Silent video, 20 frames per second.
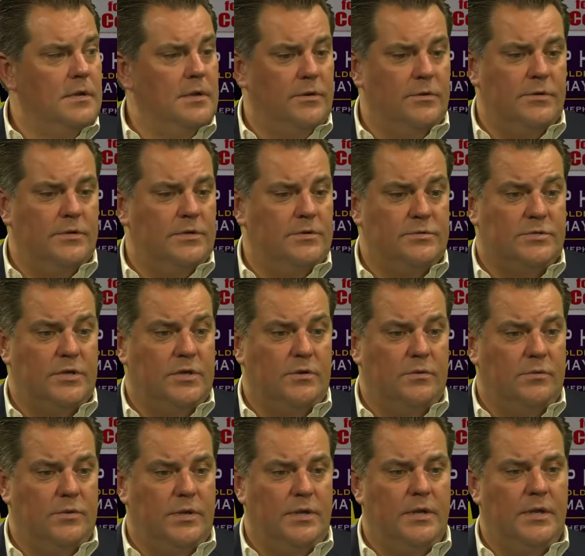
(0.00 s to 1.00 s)
it was a,
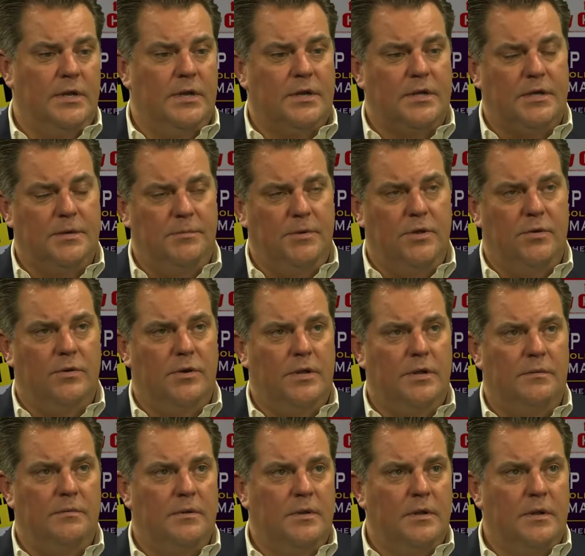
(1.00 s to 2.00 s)
we did a
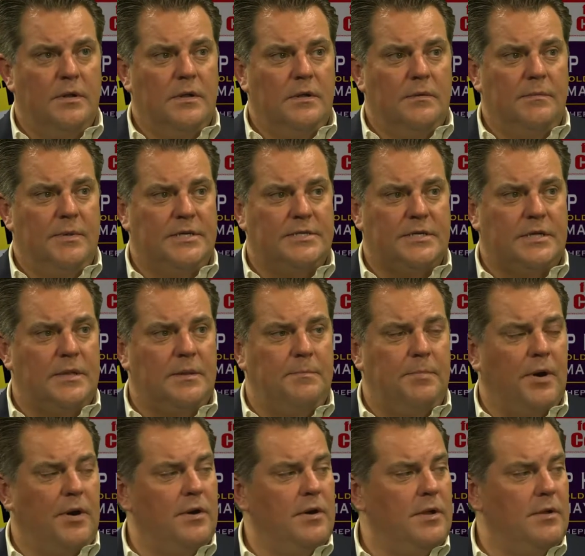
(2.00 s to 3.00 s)
community, basically
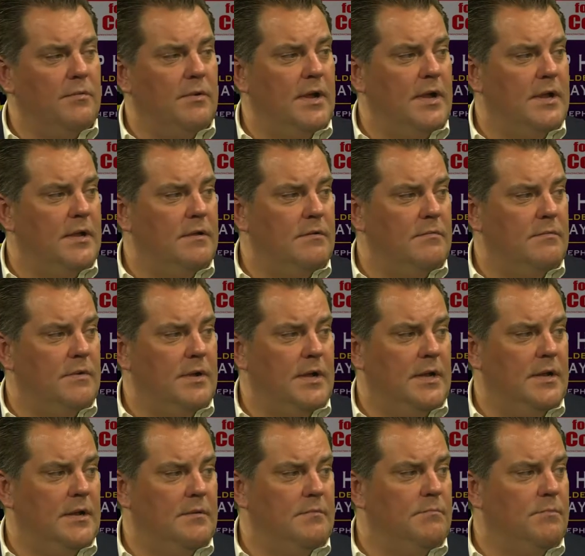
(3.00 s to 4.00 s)
party right right
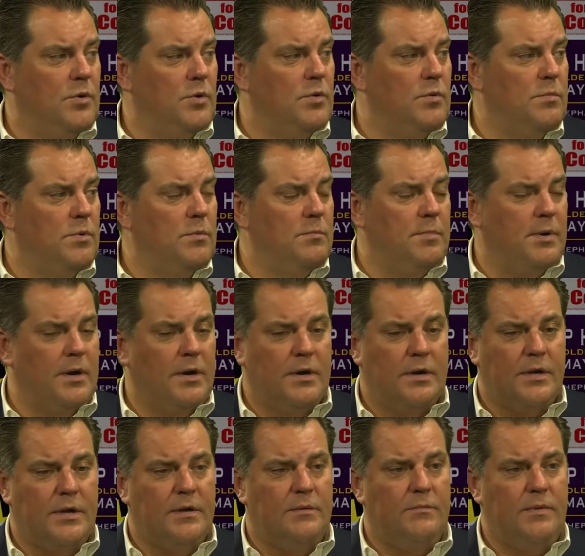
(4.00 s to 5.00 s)
oh. on Bourbon
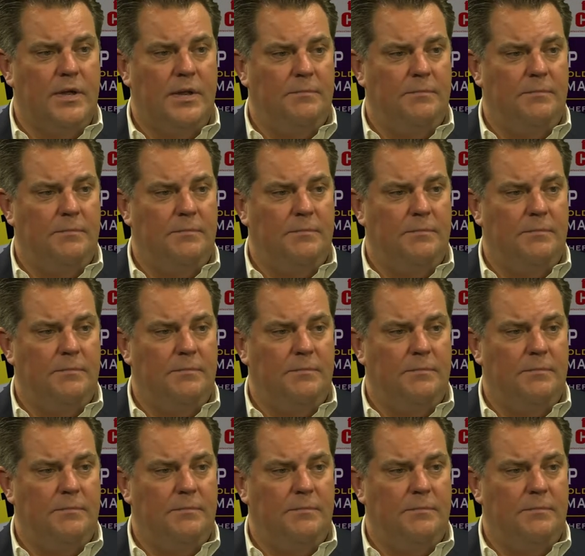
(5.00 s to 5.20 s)
Park, and we oh, had